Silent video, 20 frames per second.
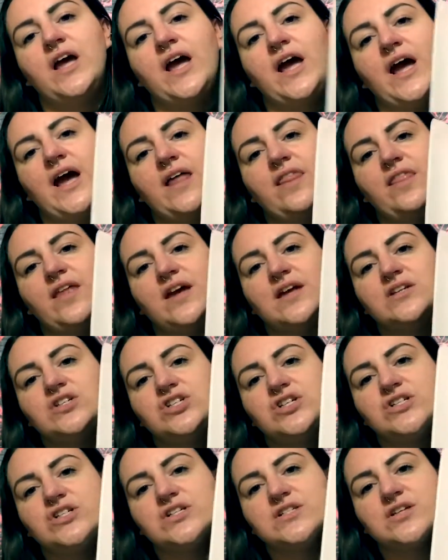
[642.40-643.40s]
and then
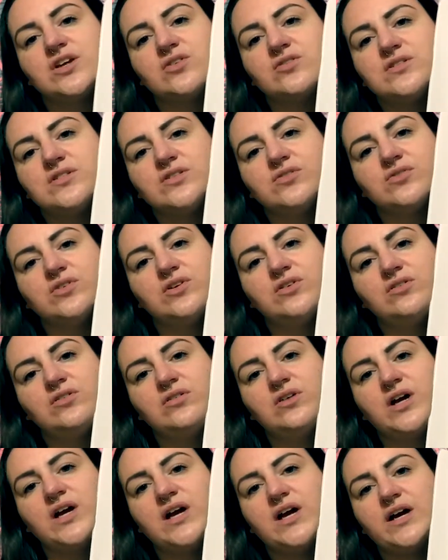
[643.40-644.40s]
she just goes
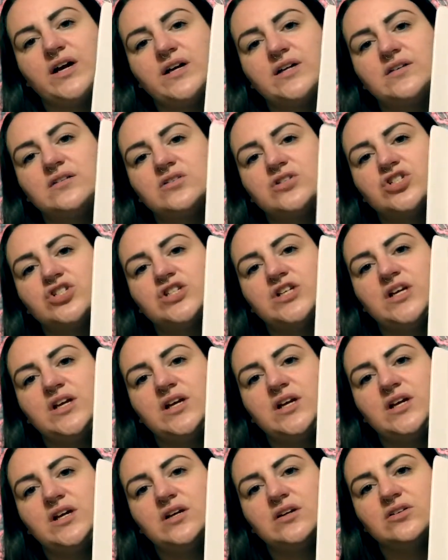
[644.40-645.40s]
through and
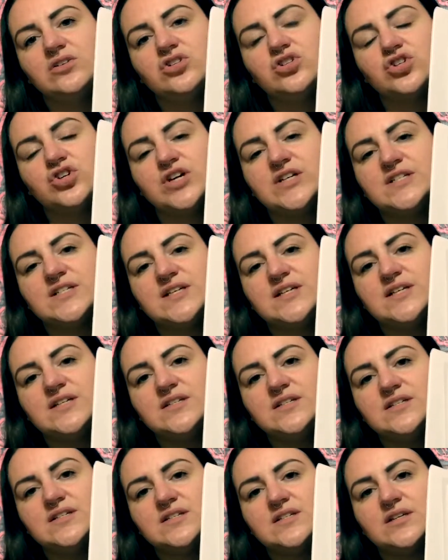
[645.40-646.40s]
she
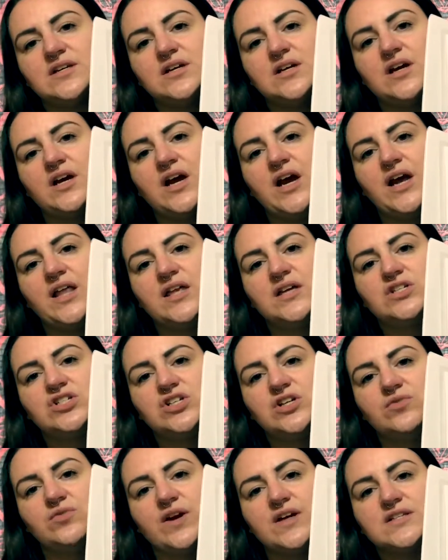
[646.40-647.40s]
traces, and then
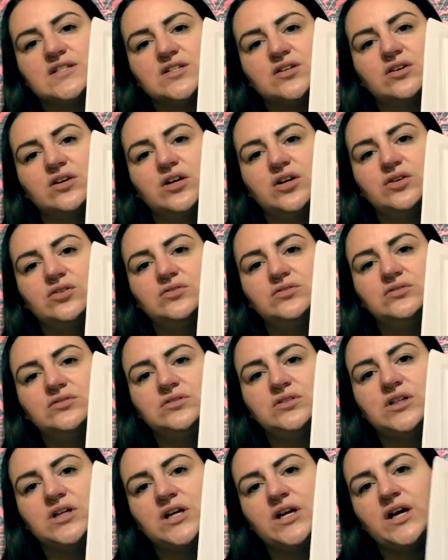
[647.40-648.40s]
she writes her
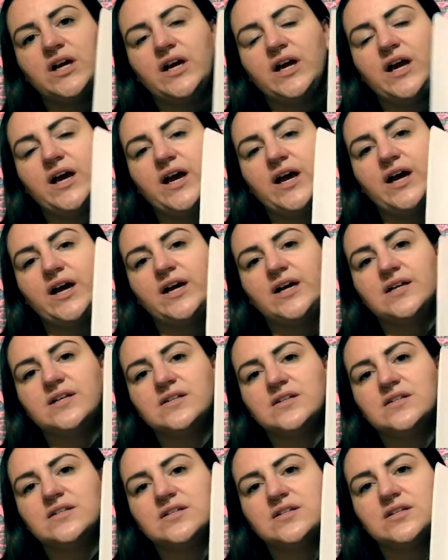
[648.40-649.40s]
own,
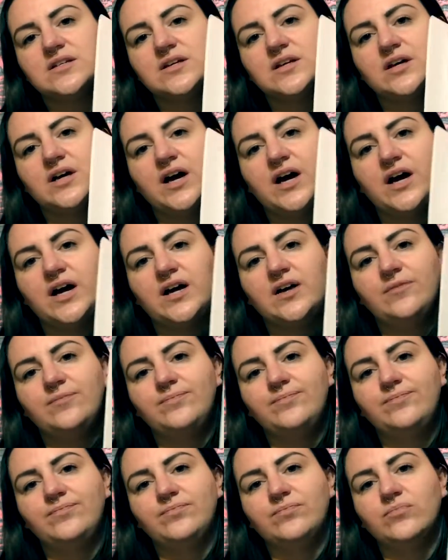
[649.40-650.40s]
and
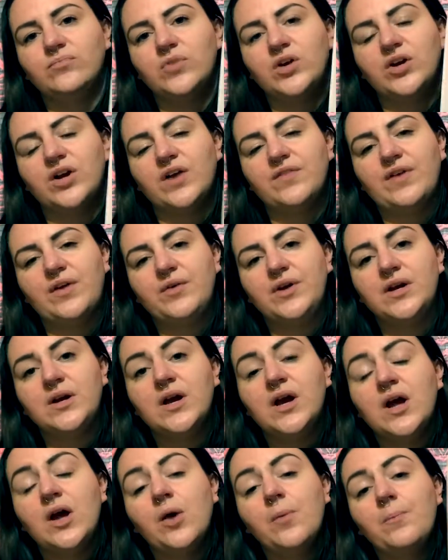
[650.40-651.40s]
we don't have that one,
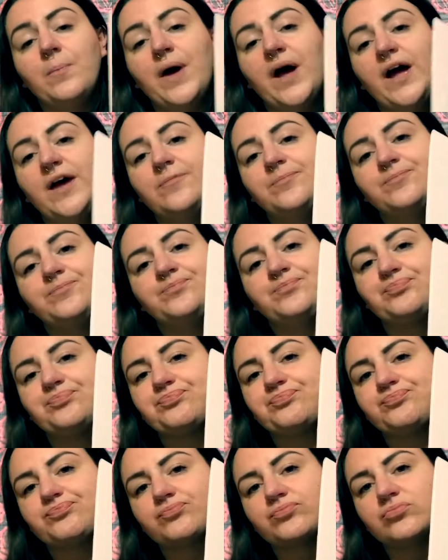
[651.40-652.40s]
but,
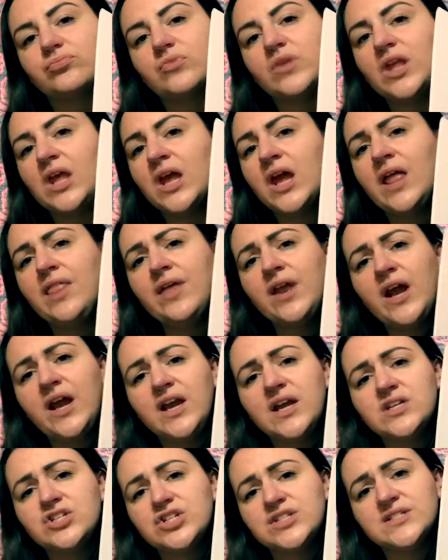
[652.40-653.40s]
and then I
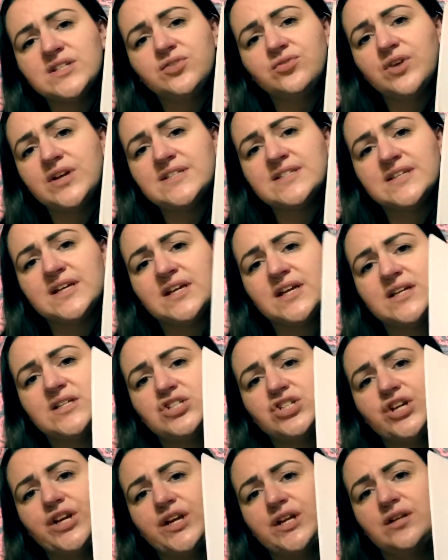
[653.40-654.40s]
can just erase it and
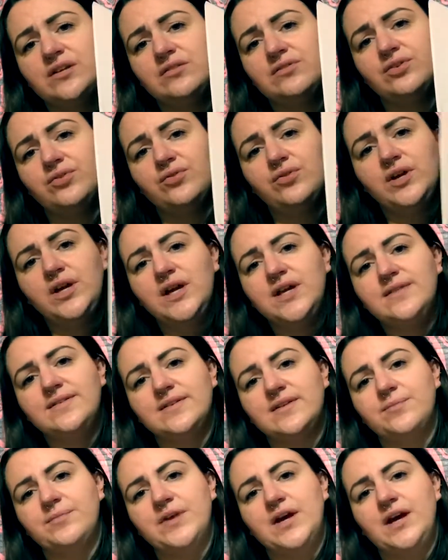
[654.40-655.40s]
she can do it again
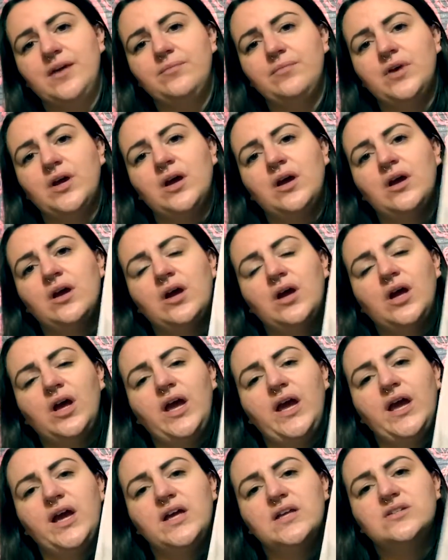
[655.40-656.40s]
sometime.
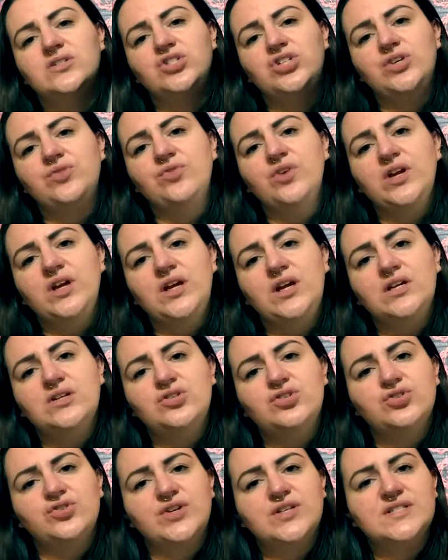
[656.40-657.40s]
And she really
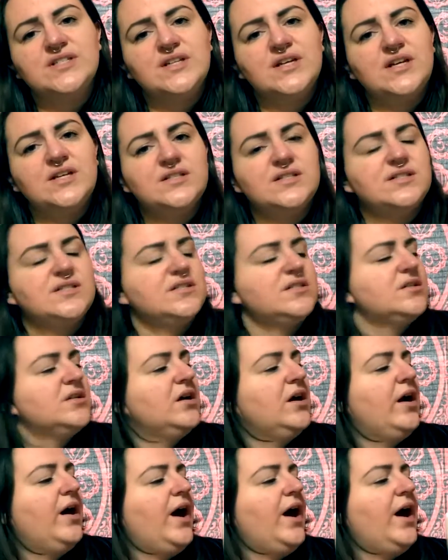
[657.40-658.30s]
enjoys this.